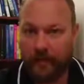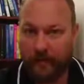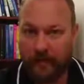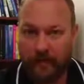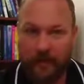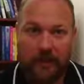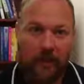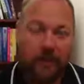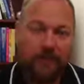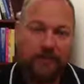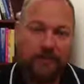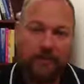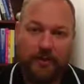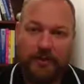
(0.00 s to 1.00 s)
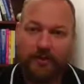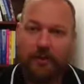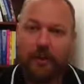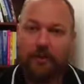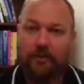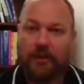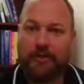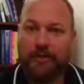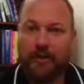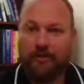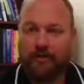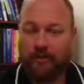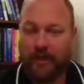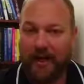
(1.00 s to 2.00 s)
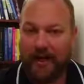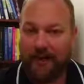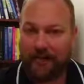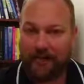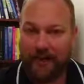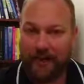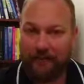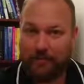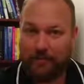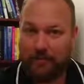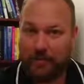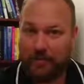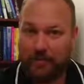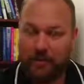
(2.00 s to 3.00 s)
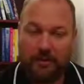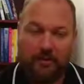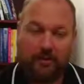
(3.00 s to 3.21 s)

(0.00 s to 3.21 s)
Okay, so then when I bring my foot out of that position,